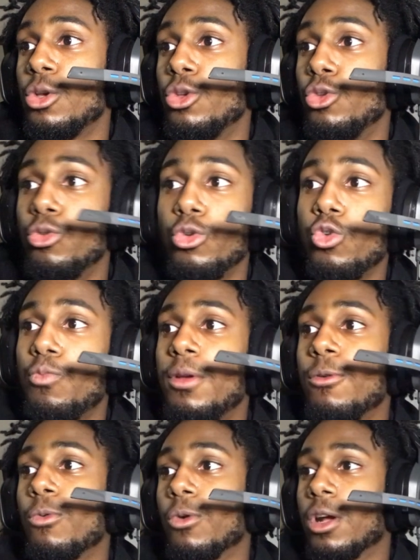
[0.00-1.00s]
you knew
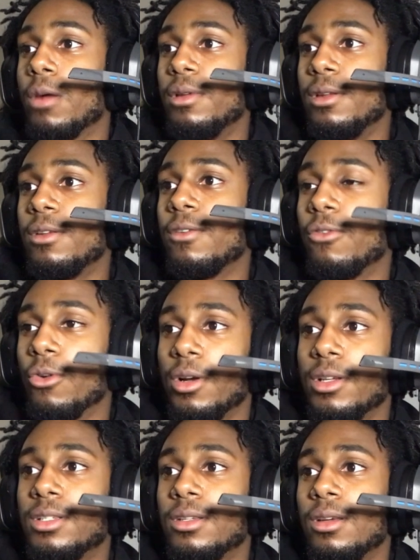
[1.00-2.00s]
people were coming for
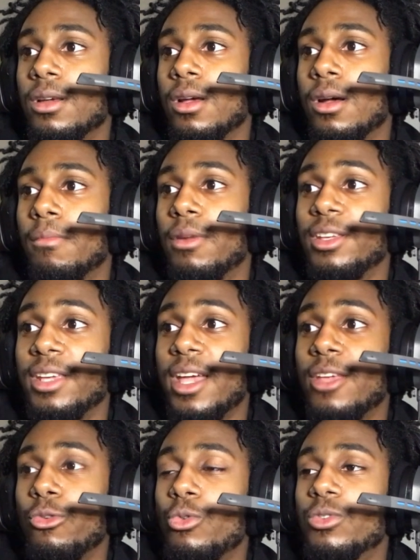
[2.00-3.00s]
us, but
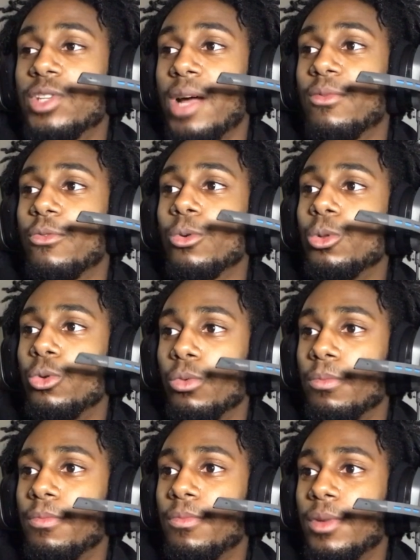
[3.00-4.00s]
yet you stopped for loot.
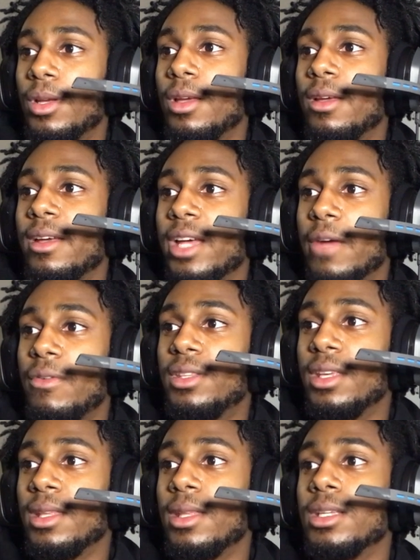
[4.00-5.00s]

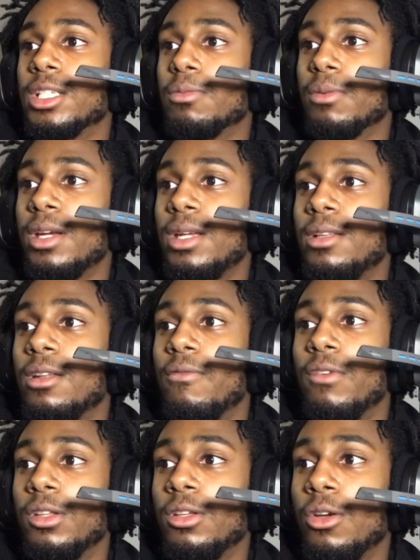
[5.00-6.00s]
Everything is explained in the
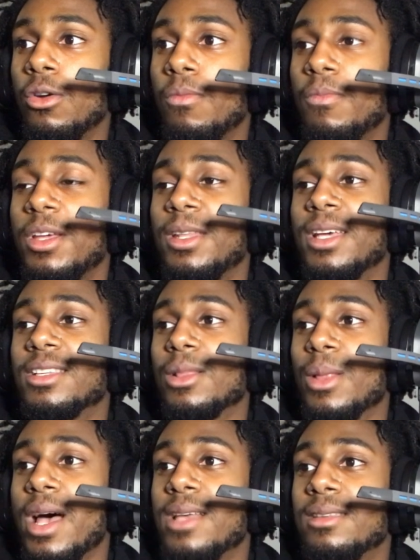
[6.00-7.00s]
video, and that's the
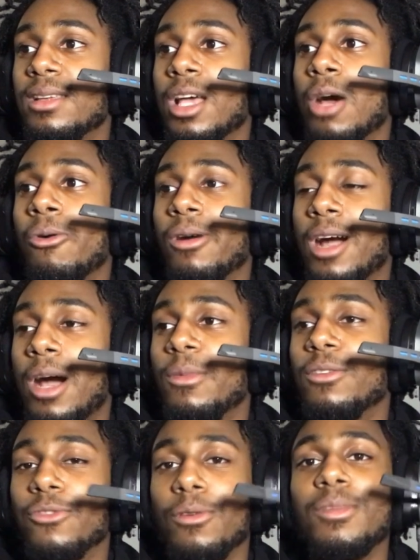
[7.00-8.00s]
last thing I will
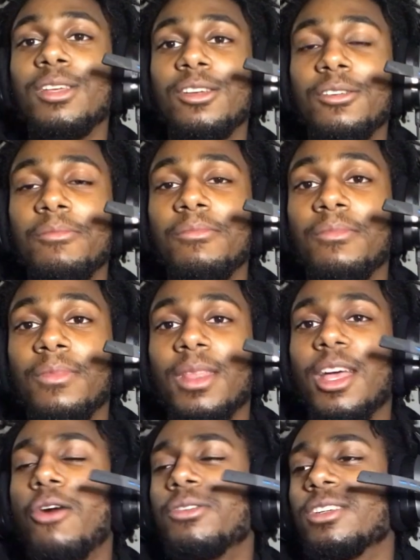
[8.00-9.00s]
comment from here.
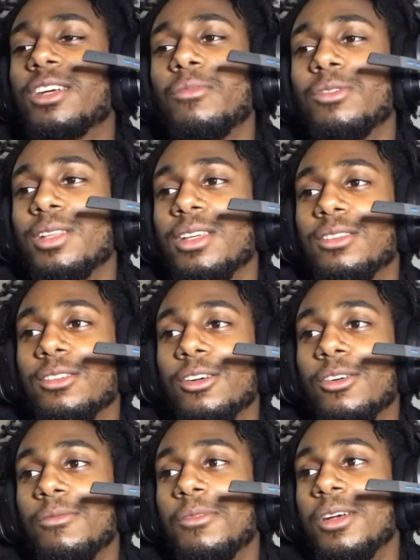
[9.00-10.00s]
That was a couple of days
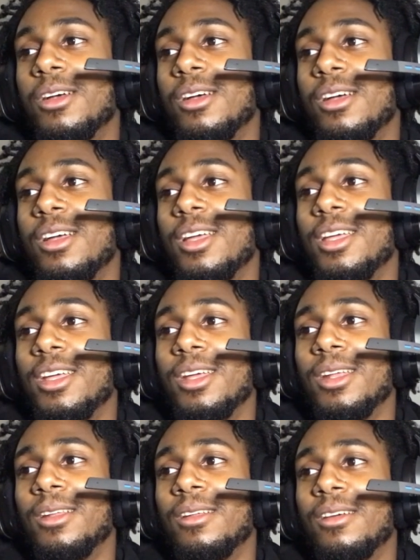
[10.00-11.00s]
ago,
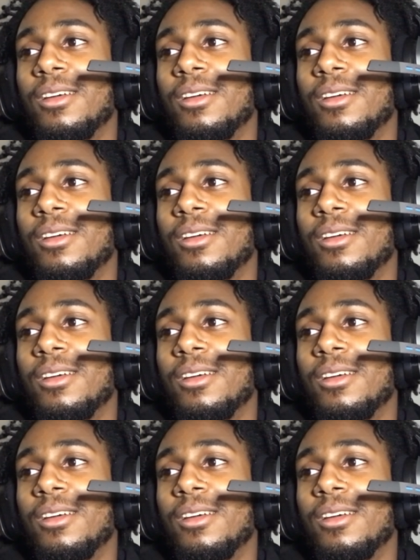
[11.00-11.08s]
and